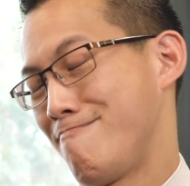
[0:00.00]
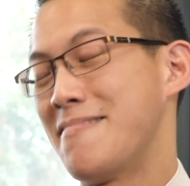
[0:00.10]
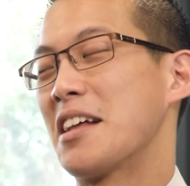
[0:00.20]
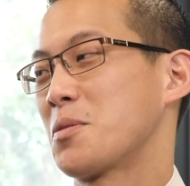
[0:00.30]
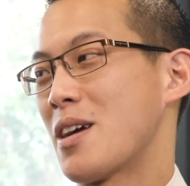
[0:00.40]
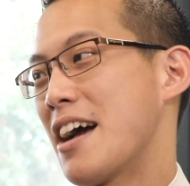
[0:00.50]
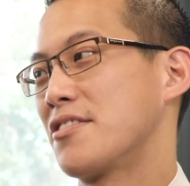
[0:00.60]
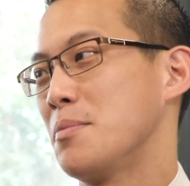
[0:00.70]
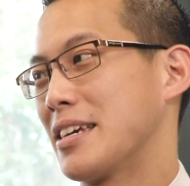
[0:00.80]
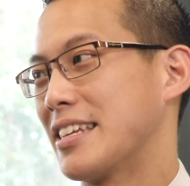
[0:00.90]
That's where I have
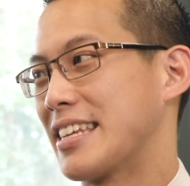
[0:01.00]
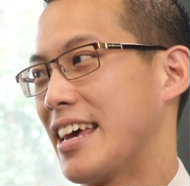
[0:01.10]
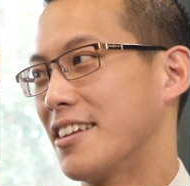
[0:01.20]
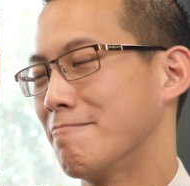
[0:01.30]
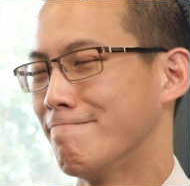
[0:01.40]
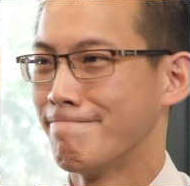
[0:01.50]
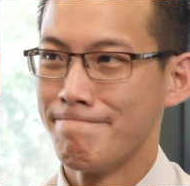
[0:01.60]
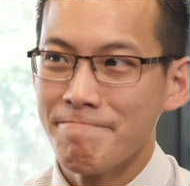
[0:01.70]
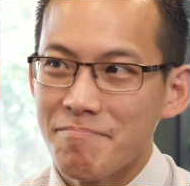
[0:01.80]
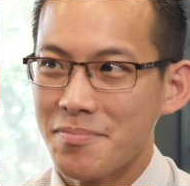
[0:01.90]
to be content.
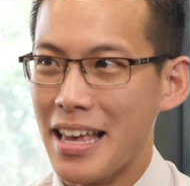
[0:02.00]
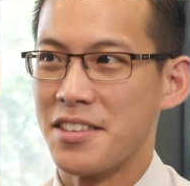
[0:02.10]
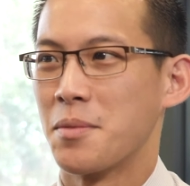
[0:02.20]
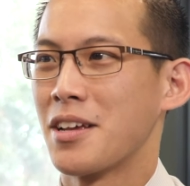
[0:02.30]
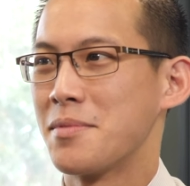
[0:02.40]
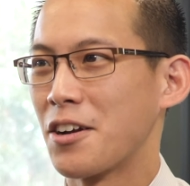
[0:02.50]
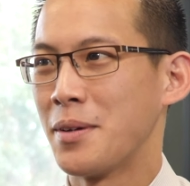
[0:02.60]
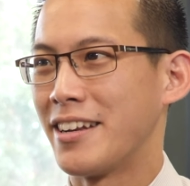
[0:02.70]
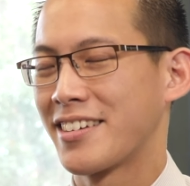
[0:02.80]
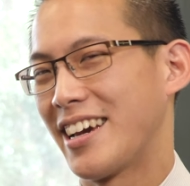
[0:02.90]
And sometimes that'll
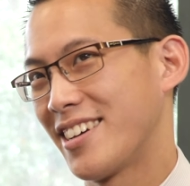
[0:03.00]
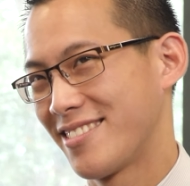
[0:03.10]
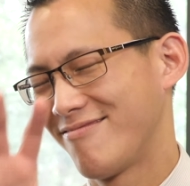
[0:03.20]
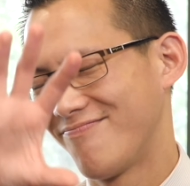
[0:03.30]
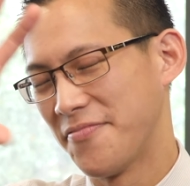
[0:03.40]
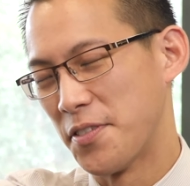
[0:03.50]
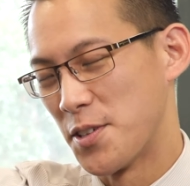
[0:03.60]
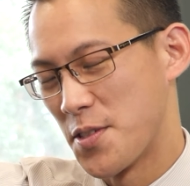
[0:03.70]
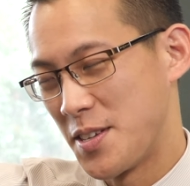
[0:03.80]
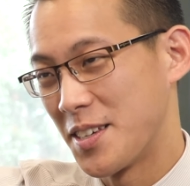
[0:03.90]
mean, okay,
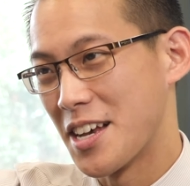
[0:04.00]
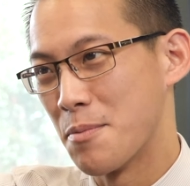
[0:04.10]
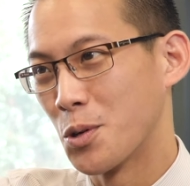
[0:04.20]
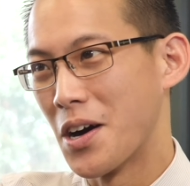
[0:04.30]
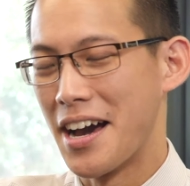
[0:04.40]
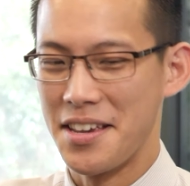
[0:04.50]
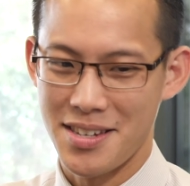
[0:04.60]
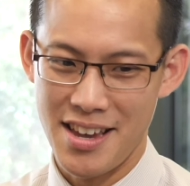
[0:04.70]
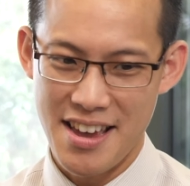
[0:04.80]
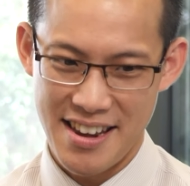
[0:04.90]
follow this example,
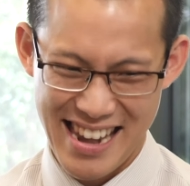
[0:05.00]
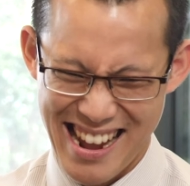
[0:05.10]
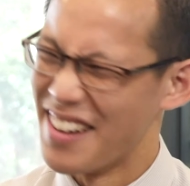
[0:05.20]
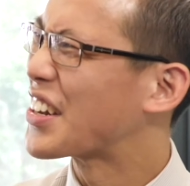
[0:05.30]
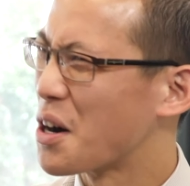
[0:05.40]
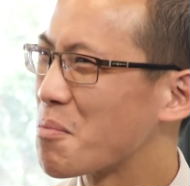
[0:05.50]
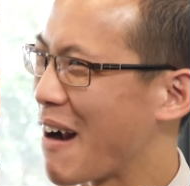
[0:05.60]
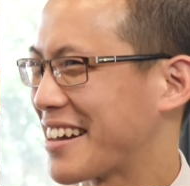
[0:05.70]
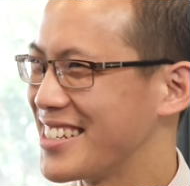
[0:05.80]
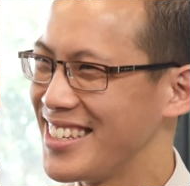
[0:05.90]
guys. Now have a go at
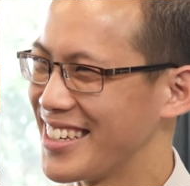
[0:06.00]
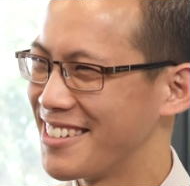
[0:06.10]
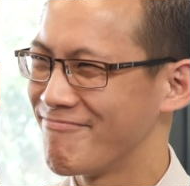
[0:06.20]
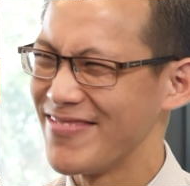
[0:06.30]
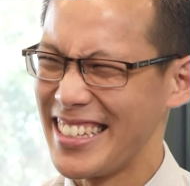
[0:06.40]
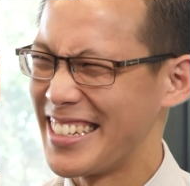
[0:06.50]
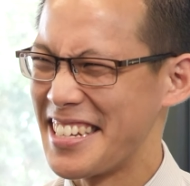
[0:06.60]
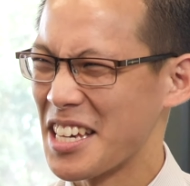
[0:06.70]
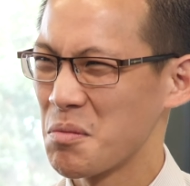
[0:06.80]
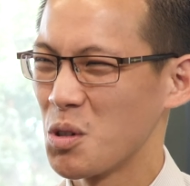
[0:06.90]
practicing it in a
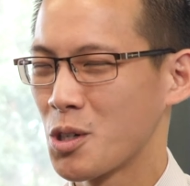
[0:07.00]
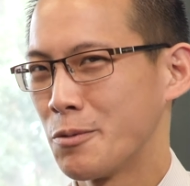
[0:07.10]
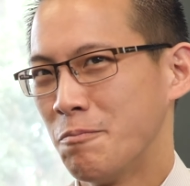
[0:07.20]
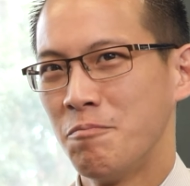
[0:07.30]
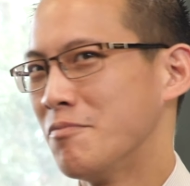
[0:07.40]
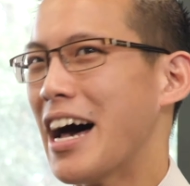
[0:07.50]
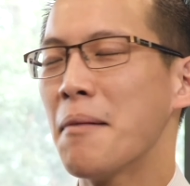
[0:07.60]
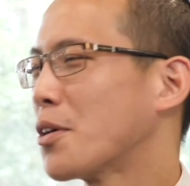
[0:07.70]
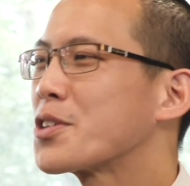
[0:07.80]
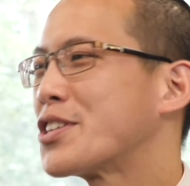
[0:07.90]
textbook.
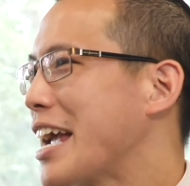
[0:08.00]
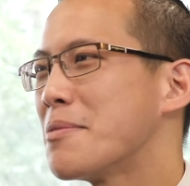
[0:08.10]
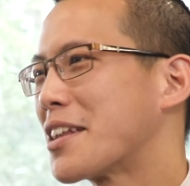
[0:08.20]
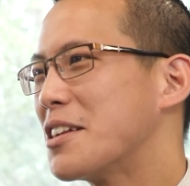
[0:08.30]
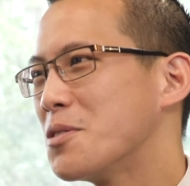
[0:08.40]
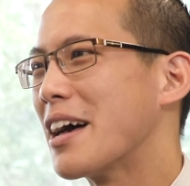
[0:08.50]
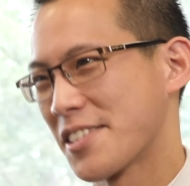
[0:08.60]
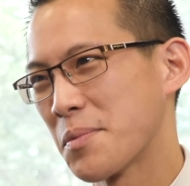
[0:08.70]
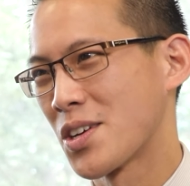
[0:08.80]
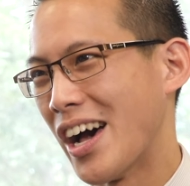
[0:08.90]
I'm not ashamed that I do that
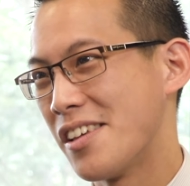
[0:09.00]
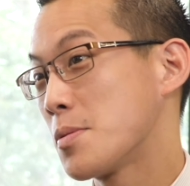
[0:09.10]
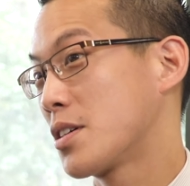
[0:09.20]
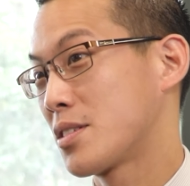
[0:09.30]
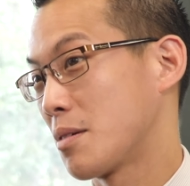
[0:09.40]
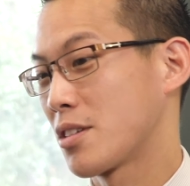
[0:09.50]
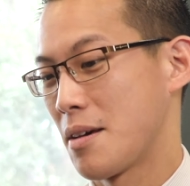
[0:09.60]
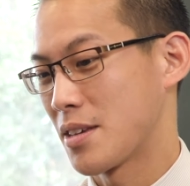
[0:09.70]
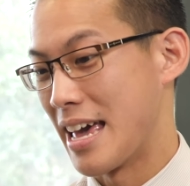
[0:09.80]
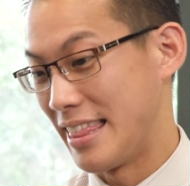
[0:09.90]
sometimes, because
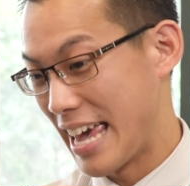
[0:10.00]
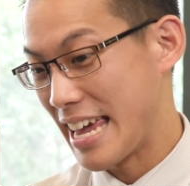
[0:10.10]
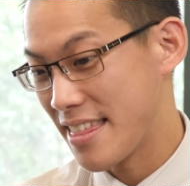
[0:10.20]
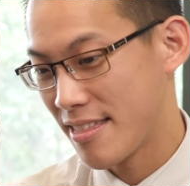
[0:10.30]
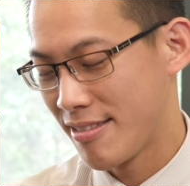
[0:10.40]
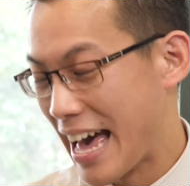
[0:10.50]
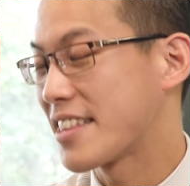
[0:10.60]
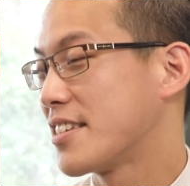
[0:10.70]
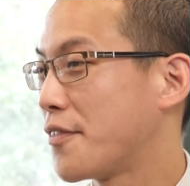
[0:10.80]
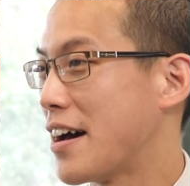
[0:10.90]
sometimes
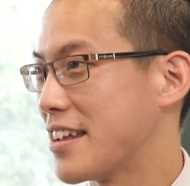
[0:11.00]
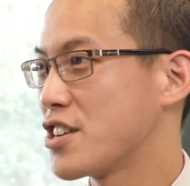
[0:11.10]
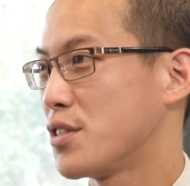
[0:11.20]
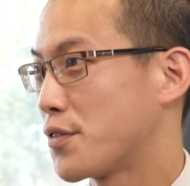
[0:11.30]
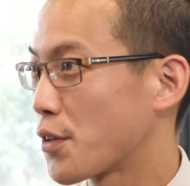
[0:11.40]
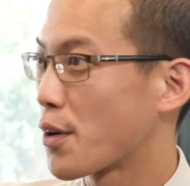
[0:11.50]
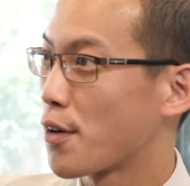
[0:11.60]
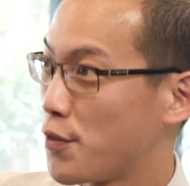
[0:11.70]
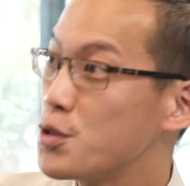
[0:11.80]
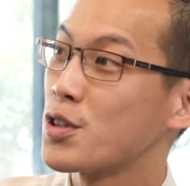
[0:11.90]
that's a foundation for
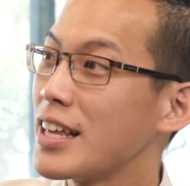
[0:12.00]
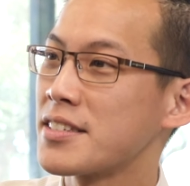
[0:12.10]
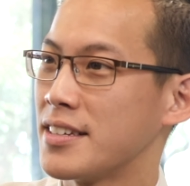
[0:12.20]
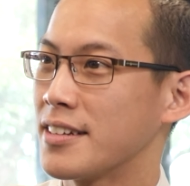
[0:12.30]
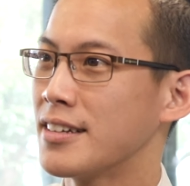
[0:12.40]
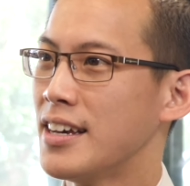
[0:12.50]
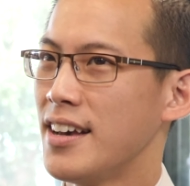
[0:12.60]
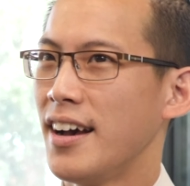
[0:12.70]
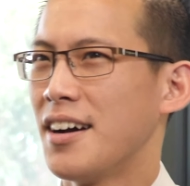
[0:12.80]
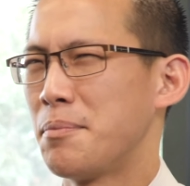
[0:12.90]
a future lesson.
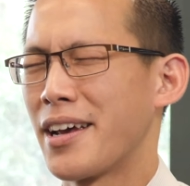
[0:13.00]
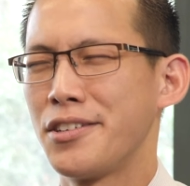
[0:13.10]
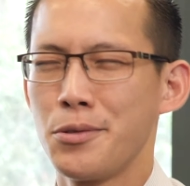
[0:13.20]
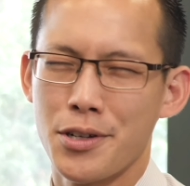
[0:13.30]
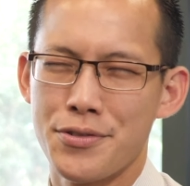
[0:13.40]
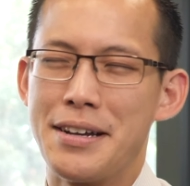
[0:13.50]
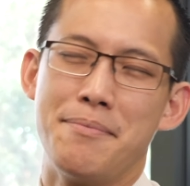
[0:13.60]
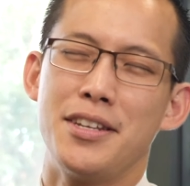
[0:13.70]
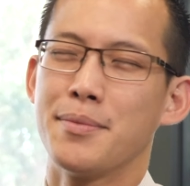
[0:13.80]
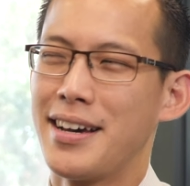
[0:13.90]
But I do want to try
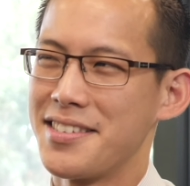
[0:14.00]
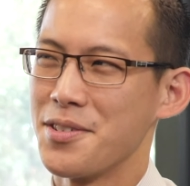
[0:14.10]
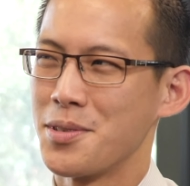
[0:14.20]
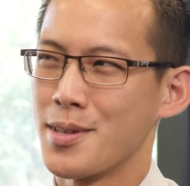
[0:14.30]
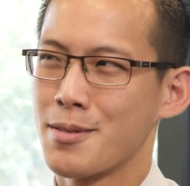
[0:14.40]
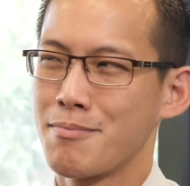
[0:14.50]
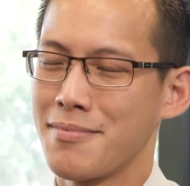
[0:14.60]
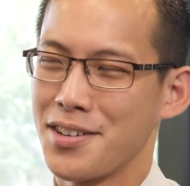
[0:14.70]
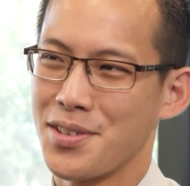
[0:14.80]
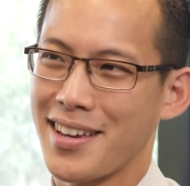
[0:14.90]
and minimize those as
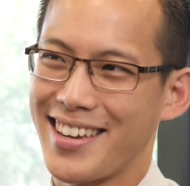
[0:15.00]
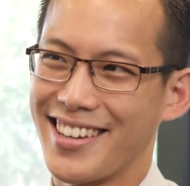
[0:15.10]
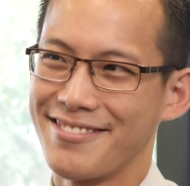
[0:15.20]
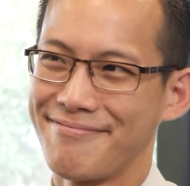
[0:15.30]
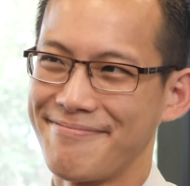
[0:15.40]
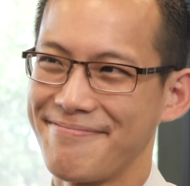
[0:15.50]
much as I can.